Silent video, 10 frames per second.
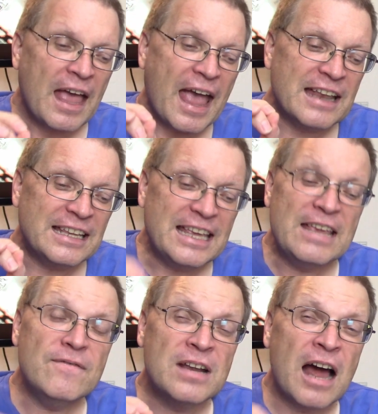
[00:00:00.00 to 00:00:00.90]
and
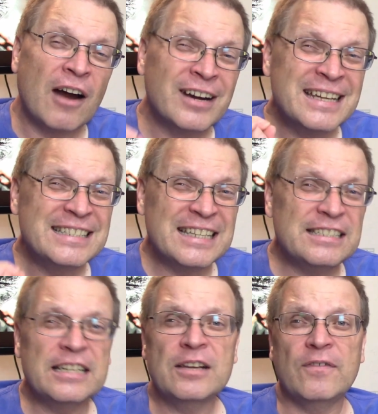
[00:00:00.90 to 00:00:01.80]
even our
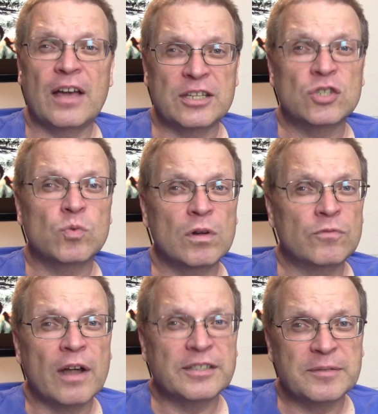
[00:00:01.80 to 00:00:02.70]
existing devices will
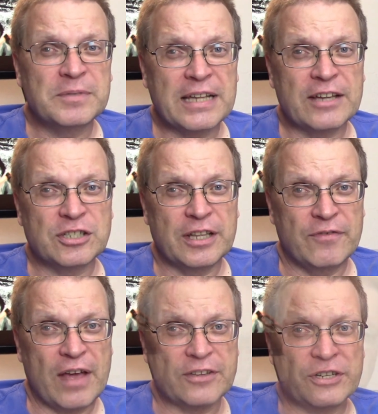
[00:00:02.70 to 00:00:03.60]
run substantially
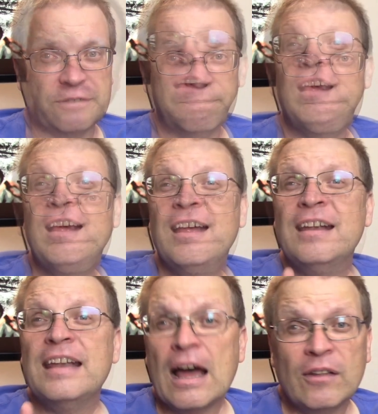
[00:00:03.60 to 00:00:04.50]
faster.
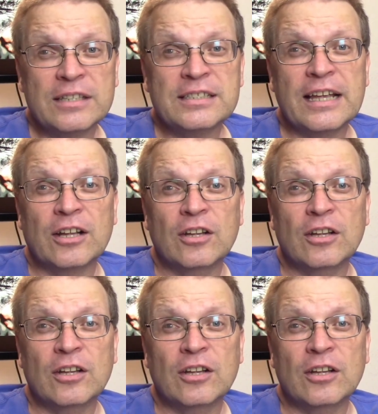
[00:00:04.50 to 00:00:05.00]
Now let's take a